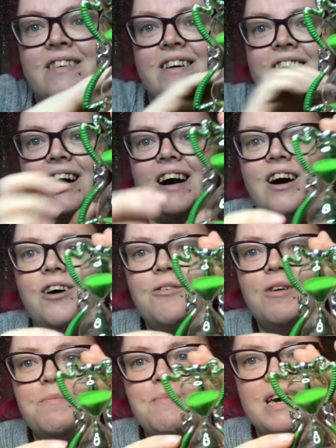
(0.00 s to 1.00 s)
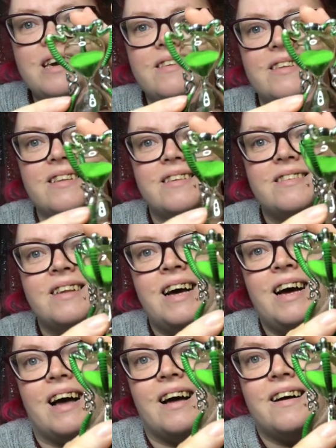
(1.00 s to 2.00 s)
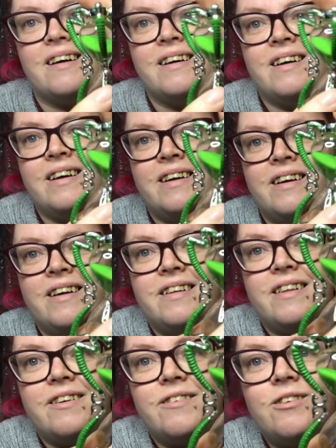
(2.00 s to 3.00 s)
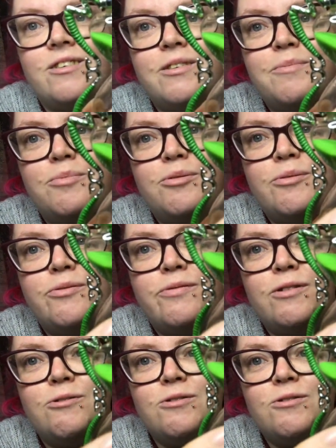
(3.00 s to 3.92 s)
How amazing is that? You've got the full